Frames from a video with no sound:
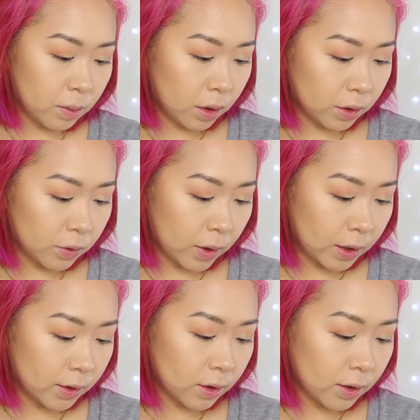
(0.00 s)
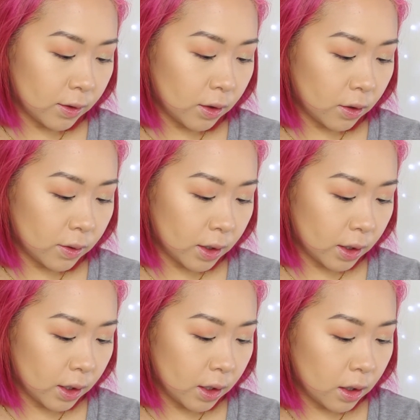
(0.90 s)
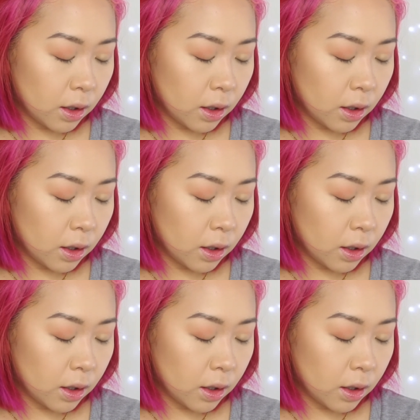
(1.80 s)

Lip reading: Modern Renaissance already.